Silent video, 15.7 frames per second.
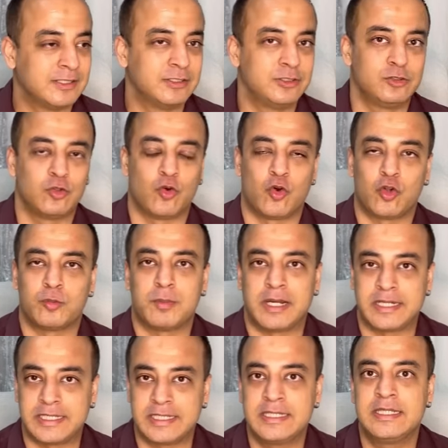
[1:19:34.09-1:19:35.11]
the
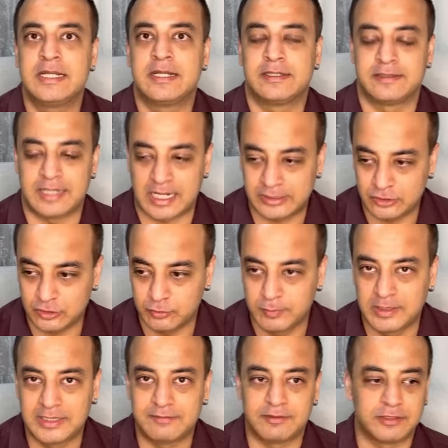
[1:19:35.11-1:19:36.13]
Almighty that you
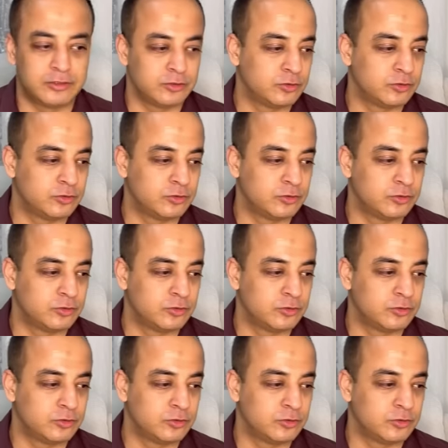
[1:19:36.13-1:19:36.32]
believe in.